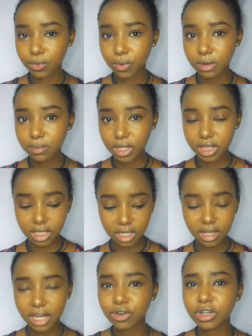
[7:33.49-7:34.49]
And one more
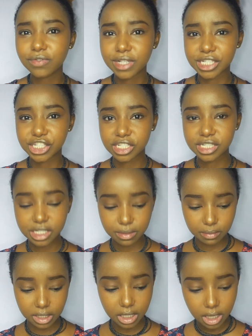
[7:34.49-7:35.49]
thing, I don't know if it's
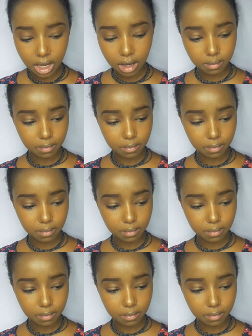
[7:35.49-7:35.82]
just me,